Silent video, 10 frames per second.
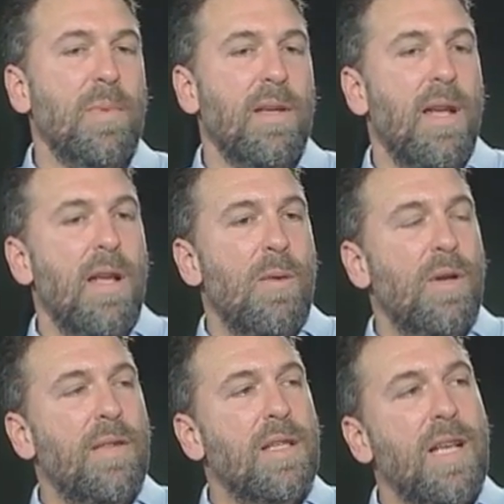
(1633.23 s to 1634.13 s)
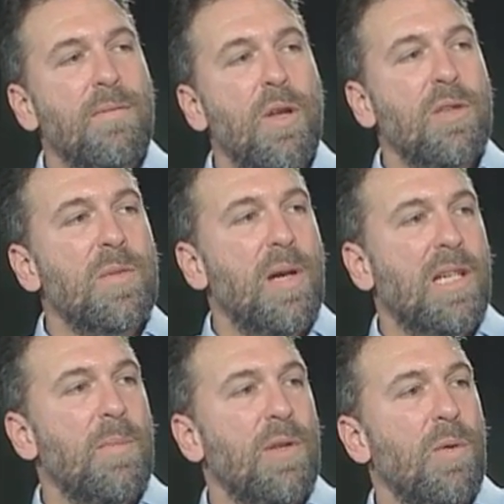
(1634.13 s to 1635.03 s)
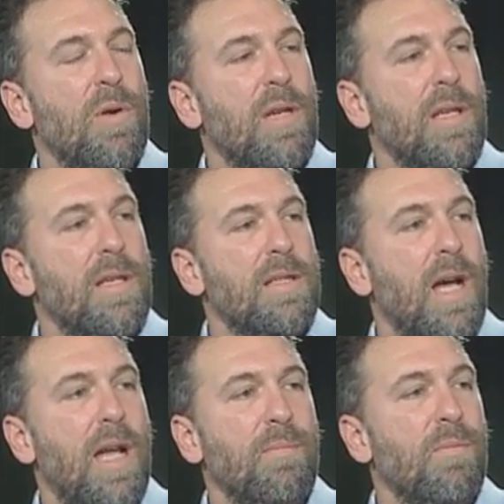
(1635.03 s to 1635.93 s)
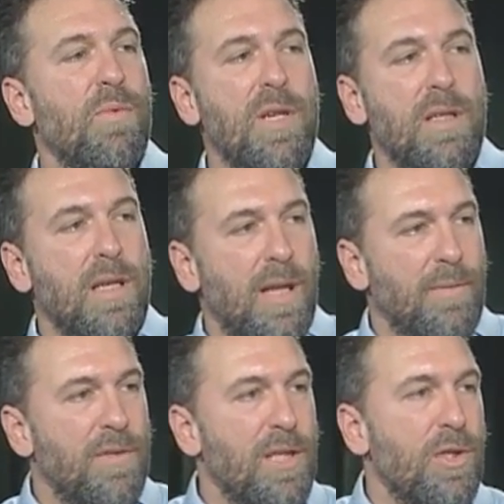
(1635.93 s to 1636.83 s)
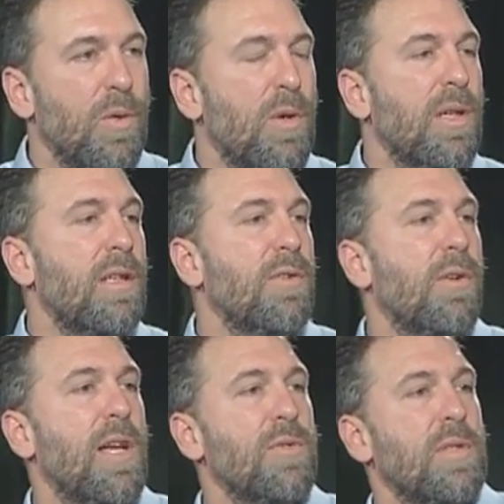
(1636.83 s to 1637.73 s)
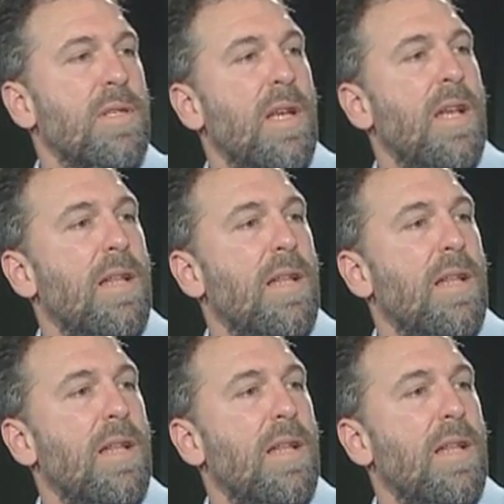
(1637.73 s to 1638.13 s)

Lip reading: But one of the things I've noticed about coming to Oregon is I really love teaching Oregon undergraduates.